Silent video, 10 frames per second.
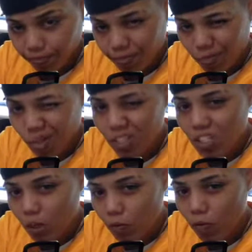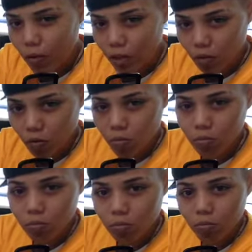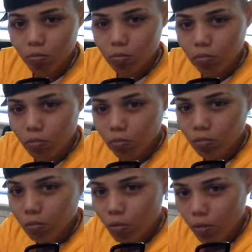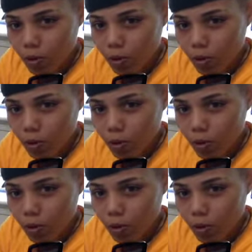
Put herself on that throne. You feel